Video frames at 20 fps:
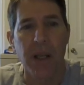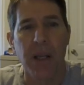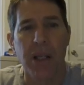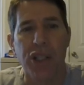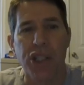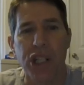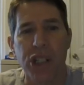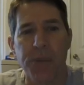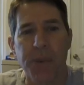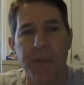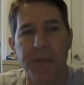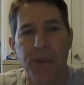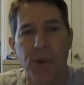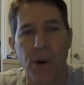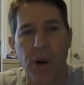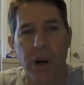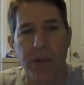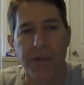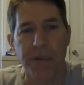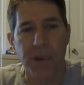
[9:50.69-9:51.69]
just
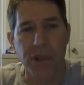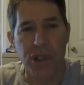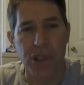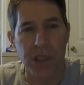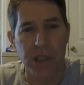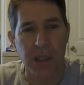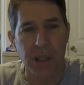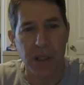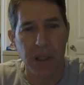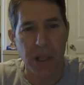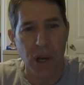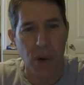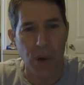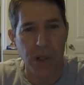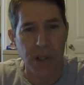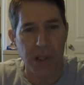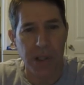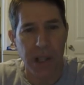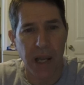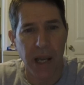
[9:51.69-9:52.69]
before first
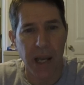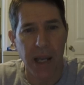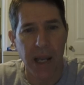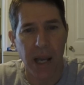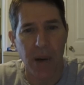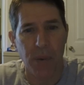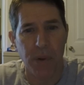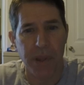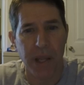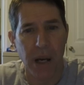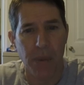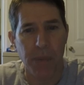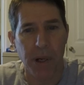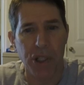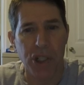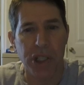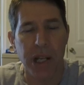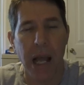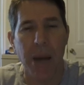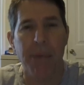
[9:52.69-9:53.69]
notice day and without
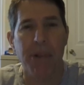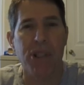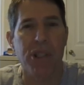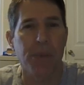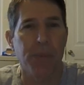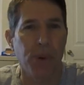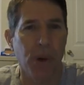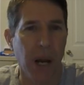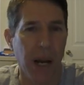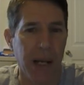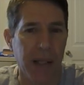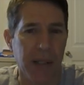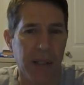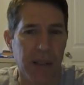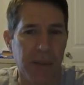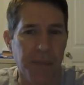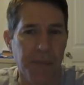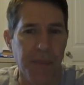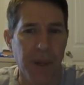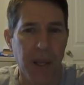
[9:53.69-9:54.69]
much damage to
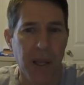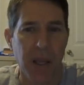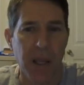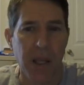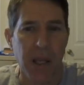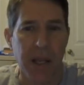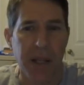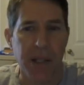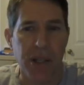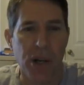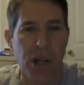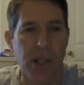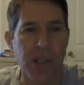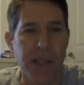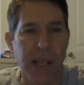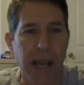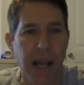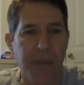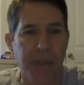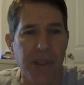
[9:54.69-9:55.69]
price. It turns
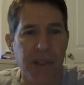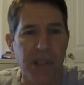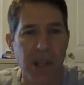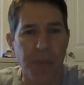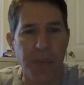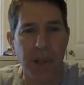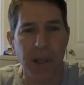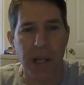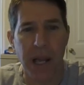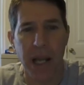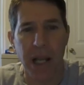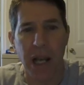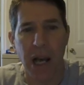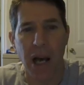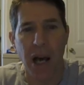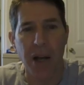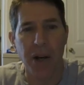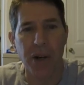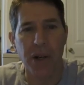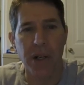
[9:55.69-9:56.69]
out that something like
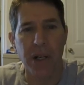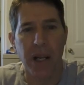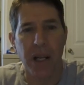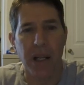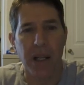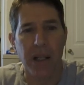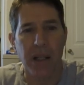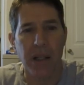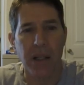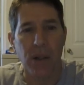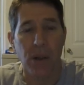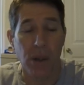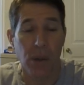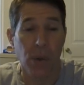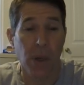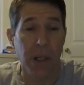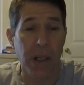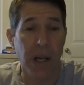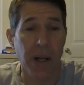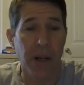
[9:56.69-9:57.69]

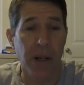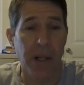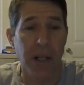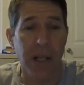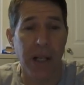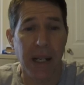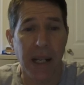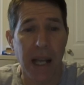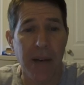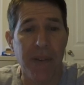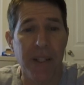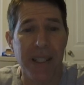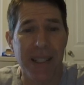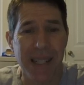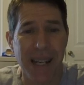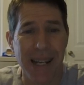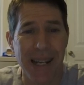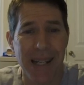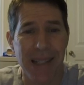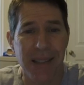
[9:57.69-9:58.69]
111
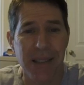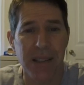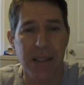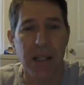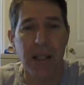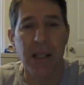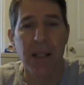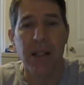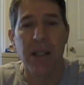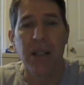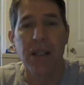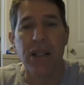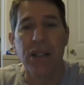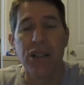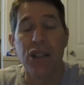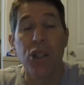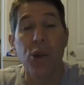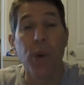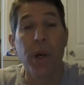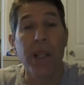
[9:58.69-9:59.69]
tons
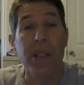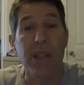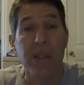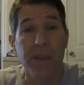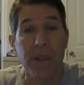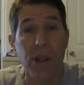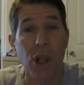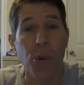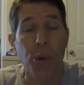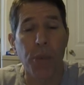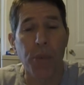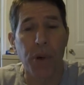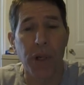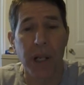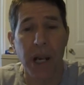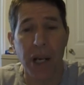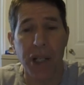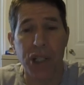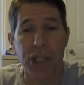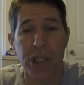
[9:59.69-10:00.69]
2 weeks of global
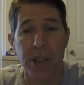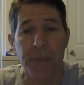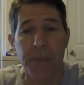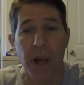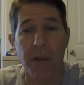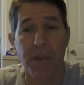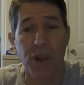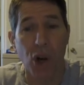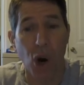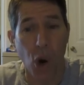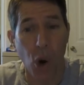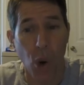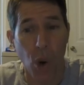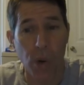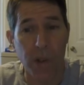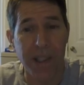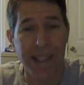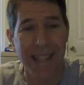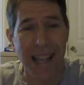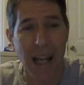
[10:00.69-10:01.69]
production of
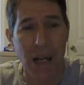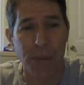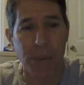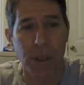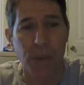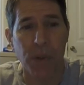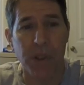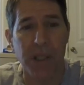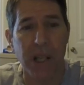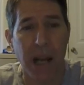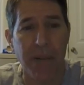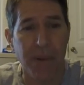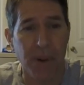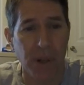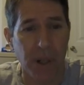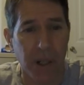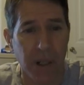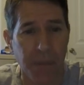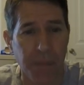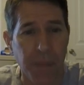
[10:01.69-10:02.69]
gold settlement was
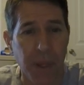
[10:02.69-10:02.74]
diverted.